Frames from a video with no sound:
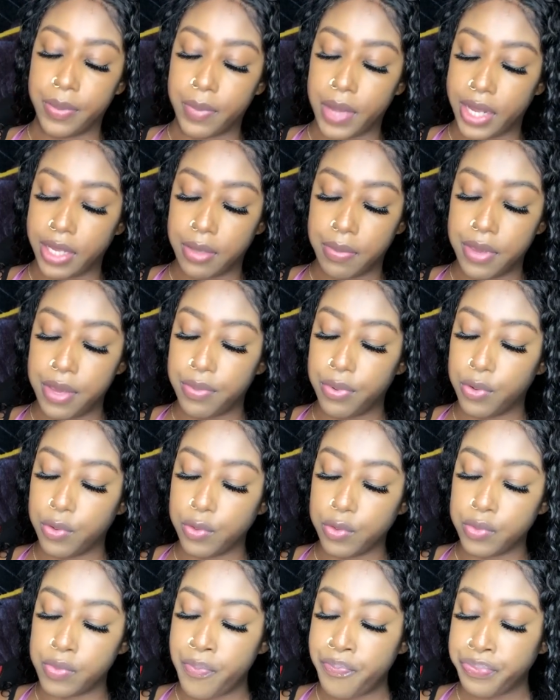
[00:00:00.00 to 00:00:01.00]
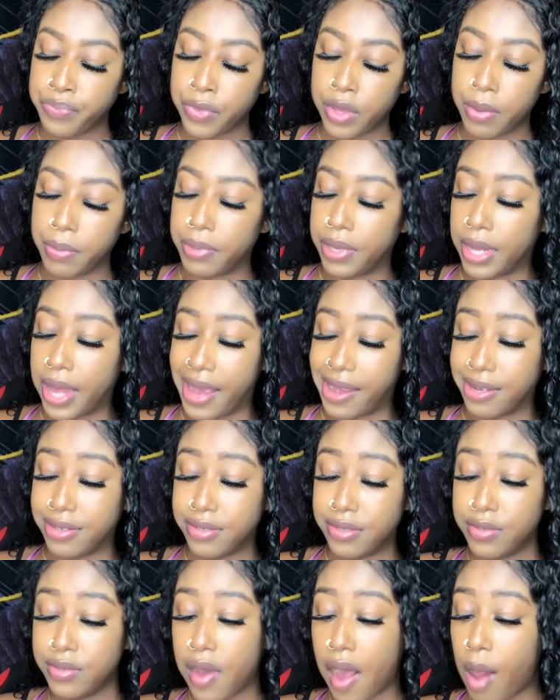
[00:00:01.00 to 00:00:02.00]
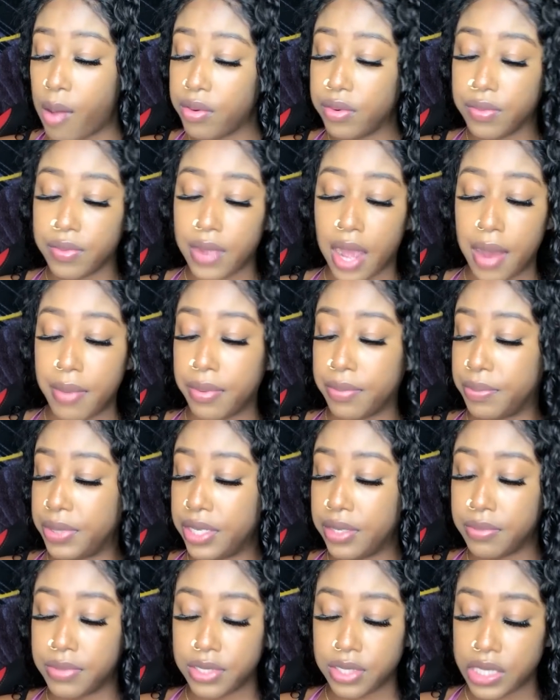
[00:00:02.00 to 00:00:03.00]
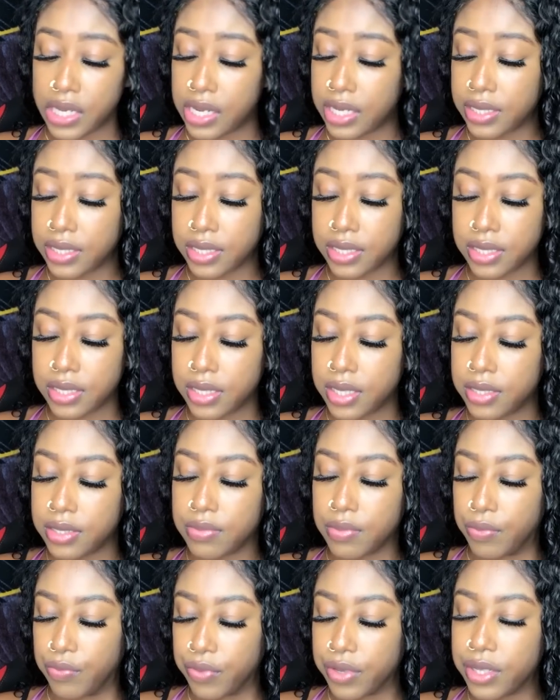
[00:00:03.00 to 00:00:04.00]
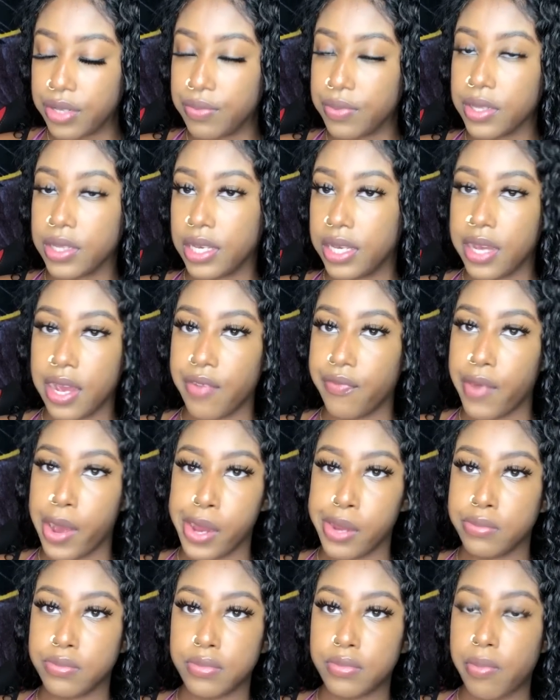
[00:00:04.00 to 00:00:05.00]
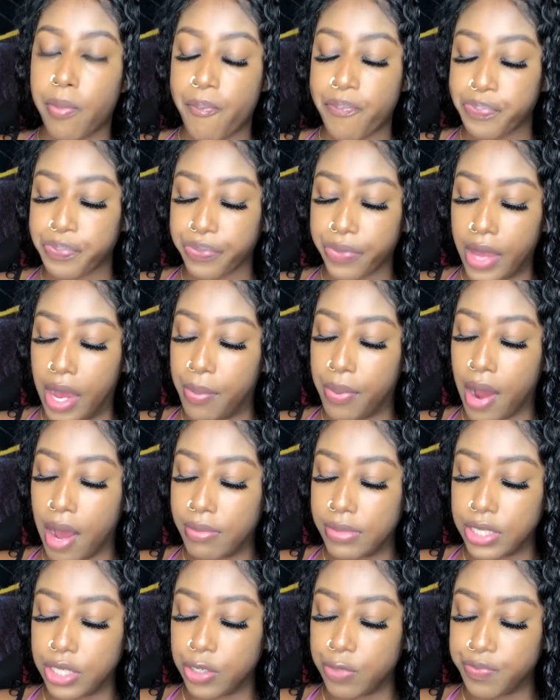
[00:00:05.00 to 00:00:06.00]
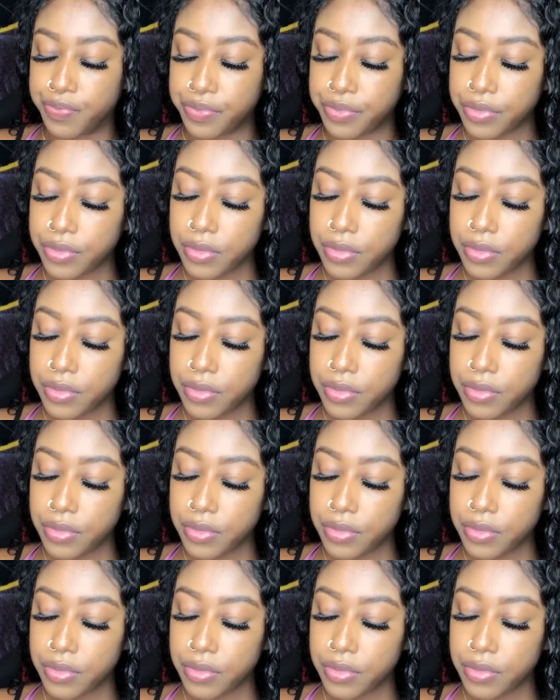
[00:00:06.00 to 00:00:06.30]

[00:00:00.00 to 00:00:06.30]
And, like, the people who be like, I'll beat a bitch at this and that, really, really can't fight. I promise you.